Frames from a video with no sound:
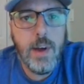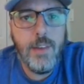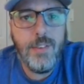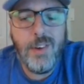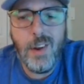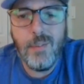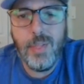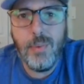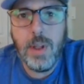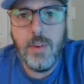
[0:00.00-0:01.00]
I started
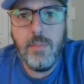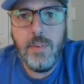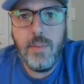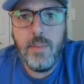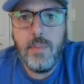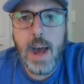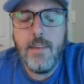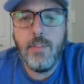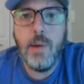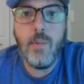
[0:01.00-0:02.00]
with
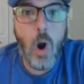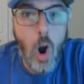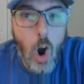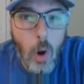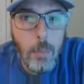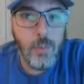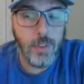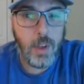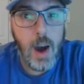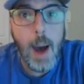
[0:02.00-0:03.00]
355, so I've
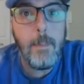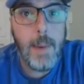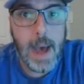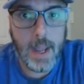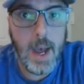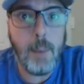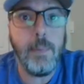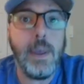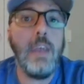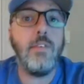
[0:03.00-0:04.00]
almost caught back
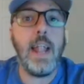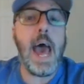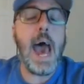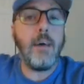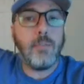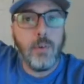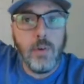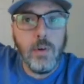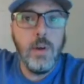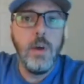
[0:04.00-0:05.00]
up even
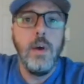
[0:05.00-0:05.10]
after